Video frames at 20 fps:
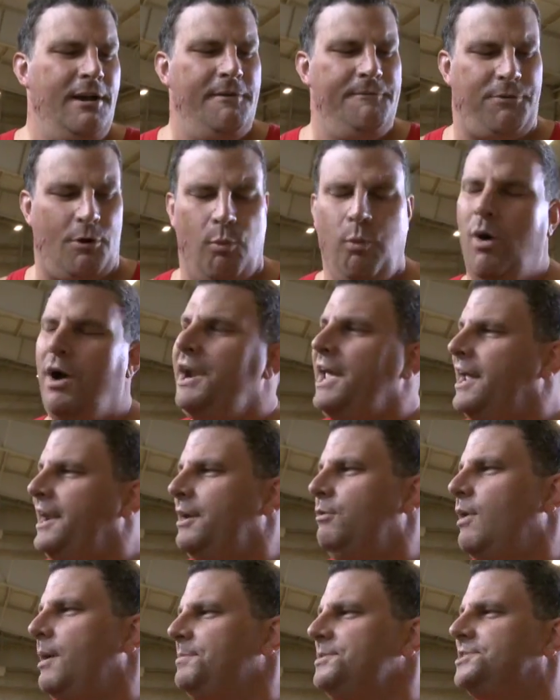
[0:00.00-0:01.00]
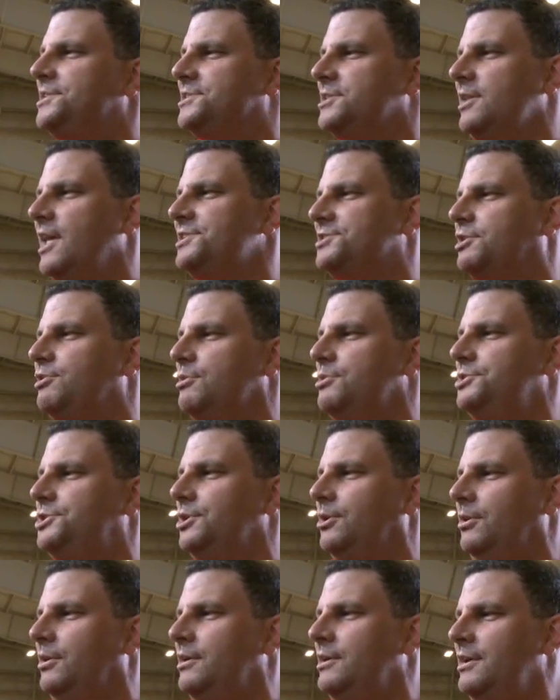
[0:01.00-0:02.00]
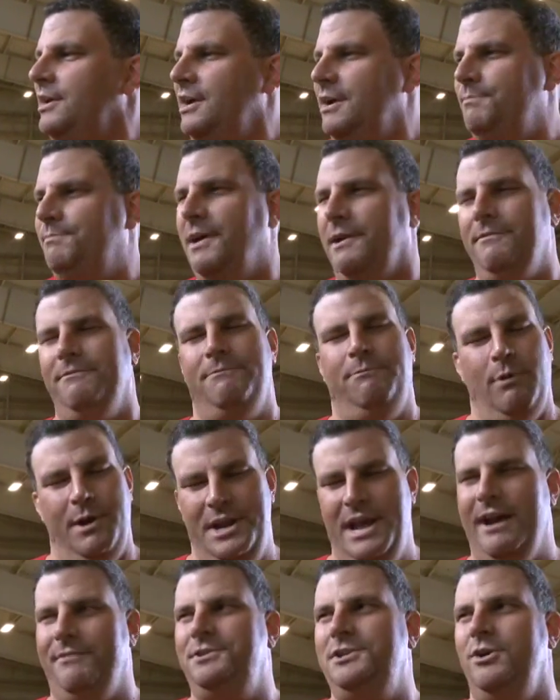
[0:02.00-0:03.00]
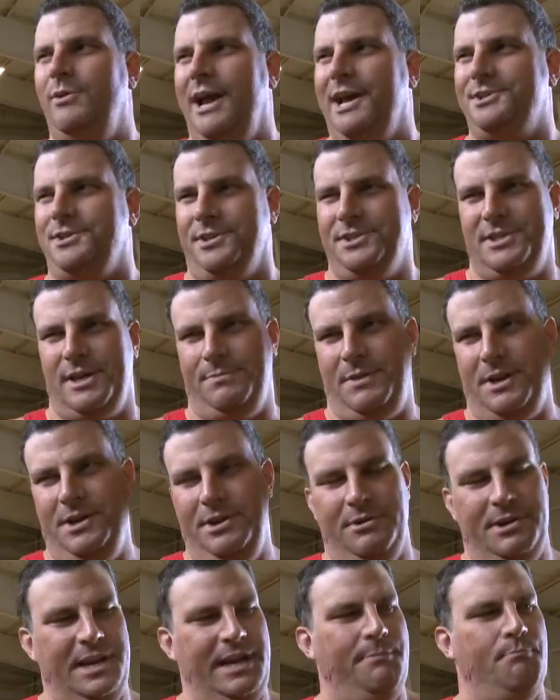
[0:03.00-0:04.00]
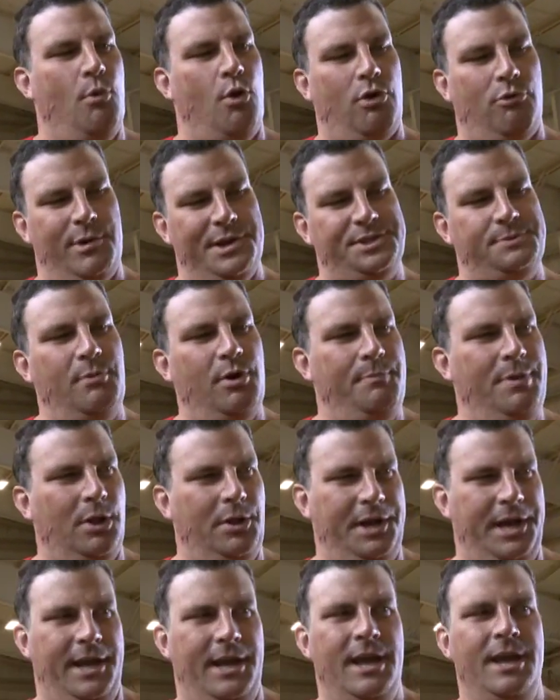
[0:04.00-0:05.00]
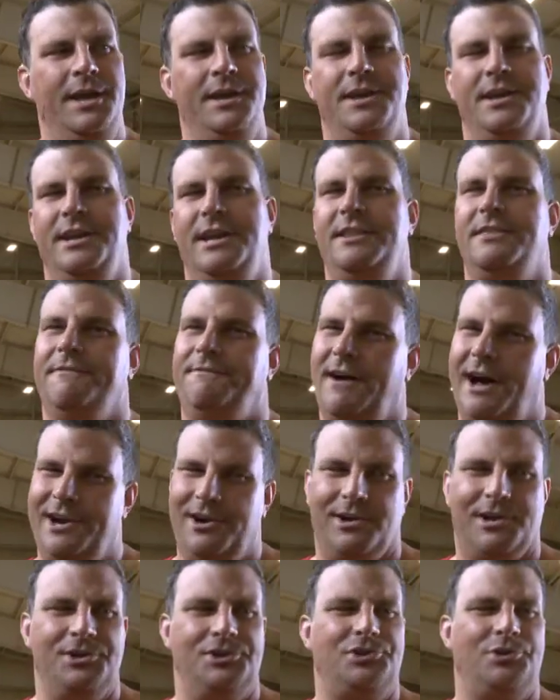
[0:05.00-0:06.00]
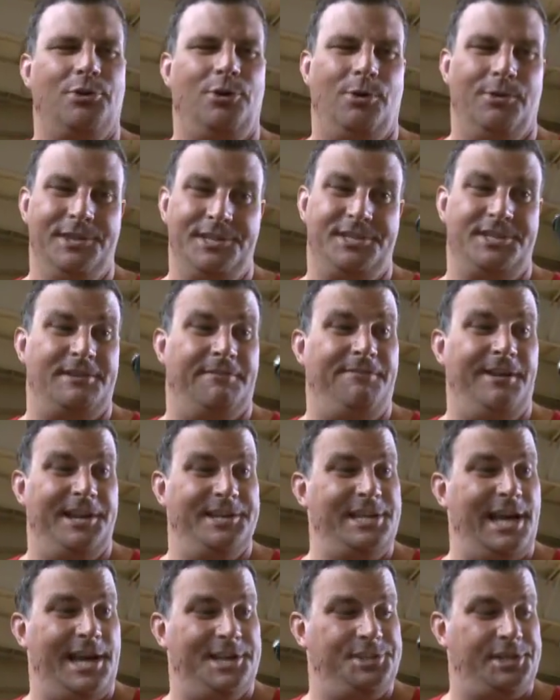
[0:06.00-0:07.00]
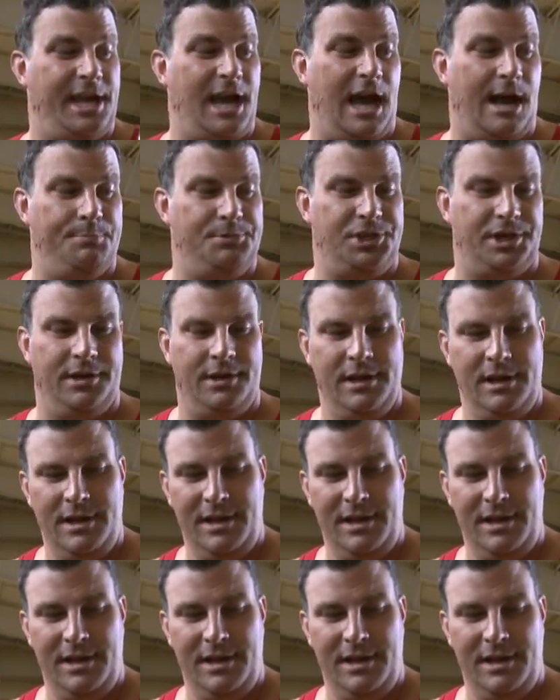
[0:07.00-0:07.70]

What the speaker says: For one-handed weapons, it's less crucial, but when you have two hands on something, you need more wrist mobility, you need the finer control. This is a fantastic option.